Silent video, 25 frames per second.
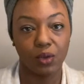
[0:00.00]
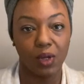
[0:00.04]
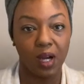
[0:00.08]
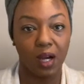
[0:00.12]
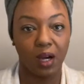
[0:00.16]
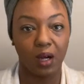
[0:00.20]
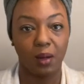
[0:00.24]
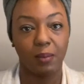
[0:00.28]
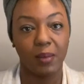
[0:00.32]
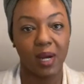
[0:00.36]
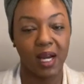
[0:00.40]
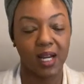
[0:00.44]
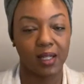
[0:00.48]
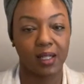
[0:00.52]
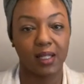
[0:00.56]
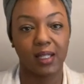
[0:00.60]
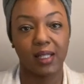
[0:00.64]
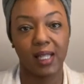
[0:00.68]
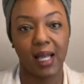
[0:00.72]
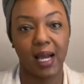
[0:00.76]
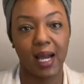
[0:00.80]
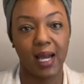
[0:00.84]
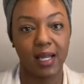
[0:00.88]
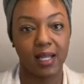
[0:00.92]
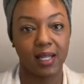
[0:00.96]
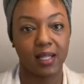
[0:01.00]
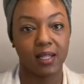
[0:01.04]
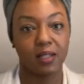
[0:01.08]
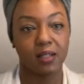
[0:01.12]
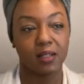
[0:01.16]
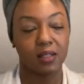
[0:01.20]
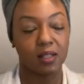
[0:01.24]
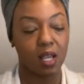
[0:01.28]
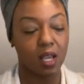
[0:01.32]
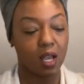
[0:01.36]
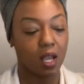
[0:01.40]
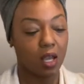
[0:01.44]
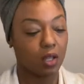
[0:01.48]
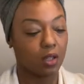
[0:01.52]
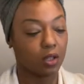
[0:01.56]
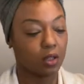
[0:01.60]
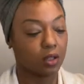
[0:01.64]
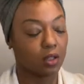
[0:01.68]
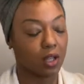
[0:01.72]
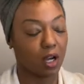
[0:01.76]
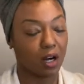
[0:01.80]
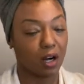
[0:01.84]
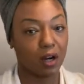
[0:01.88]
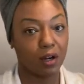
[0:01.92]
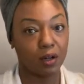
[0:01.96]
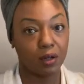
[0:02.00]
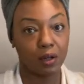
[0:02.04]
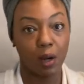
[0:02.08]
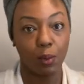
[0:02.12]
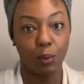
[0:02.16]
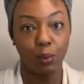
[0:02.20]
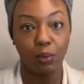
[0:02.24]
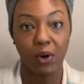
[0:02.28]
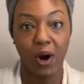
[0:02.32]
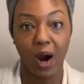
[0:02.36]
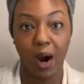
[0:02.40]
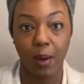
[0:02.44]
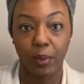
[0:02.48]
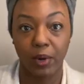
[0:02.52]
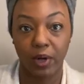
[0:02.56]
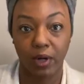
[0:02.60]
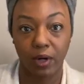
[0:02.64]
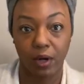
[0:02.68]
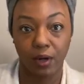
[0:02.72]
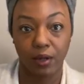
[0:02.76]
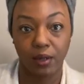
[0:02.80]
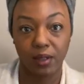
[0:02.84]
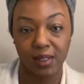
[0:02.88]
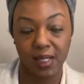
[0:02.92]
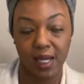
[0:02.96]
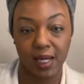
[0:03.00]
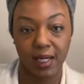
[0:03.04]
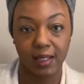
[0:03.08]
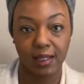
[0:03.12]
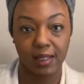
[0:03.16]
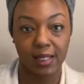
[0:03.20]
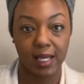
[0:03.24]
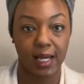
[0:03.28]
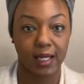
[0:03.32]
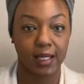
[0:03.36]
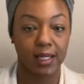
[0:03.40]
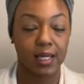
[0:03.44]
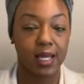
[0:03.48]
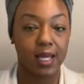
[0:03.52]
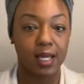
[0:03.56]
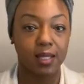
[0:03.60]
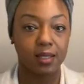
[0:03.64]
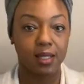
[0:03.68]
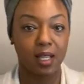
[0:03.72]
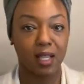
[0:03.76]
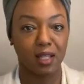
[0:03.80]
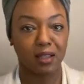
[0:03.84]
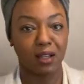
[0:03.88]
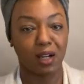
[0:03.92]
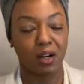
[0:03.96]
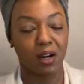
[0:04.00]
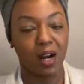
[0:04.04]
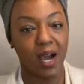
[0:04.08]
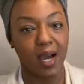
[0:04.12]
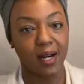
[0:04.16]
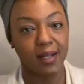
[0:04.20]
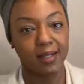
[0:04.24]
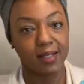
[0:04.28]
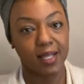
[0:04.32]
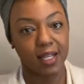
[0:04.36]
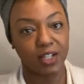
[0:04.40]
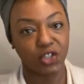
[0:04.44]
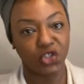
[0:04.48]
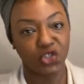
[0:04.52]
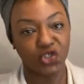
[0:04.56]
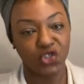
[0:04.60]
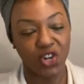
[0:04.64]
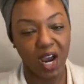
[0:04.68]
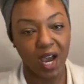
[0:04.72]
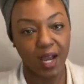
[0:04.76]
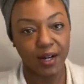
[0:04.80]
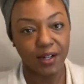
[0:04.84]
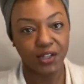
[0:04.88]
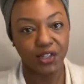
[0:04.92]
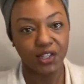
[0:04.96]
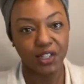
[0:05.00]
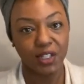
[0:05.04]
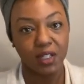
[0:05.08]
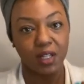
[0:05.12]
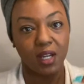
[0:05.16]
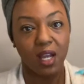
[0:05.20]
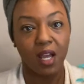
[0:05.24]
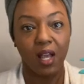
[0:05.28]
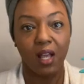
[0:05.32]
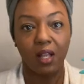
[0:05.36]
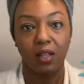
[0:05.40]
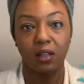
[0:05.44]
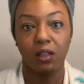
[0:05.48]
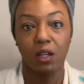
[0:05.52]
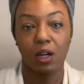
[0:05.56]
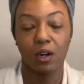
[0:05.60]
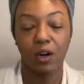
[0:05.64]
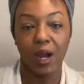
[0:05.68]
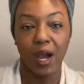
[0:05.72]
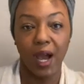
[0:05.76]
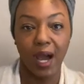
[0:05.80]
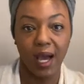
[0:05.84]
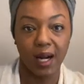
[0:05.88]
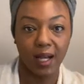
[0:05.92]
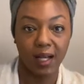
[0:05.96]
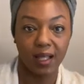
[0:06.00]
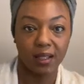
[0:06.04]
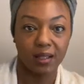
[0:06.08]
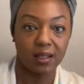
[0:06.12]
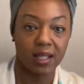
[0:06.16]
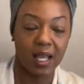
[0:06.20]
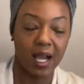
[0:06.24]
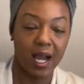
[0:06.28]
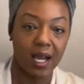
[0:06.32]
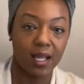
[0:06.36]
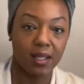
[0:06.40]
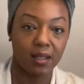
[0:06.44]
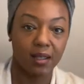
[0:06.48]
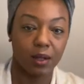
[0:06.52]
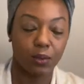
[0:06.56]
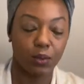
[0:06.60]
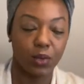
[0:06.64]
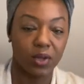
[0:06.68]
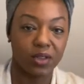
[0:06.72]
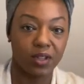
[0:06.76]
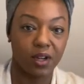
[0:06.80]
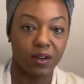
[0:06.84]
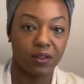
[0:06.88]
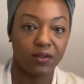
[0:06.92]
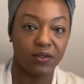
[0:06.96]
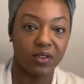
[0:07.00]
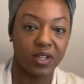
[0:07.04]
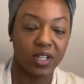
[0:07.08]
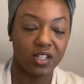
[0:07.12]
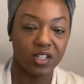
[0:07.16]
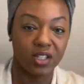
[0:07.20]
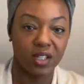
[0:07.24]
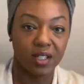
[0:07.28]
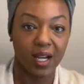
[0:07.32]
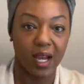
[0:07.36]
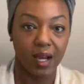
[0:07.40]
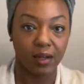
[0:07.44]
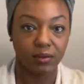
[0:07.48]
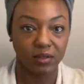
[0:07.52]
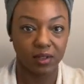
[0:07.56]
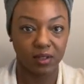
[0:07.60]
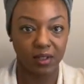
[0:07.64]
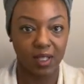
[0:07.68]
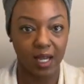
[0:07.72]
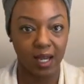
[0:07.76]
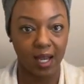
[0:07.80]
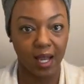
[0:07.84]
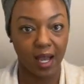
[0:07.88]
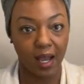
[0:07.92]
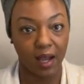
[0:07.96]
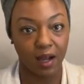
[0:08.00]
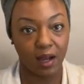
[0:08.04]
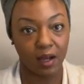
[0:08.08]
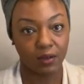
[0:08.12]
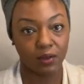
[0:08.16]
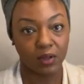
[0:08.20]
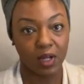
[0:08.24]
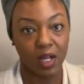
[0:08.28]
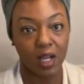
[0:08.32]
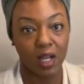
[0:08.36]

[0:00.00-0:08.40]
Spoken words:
help my clients learn proper goal setting techniques and learn how to set strategy, learn how to align them with their vision after they have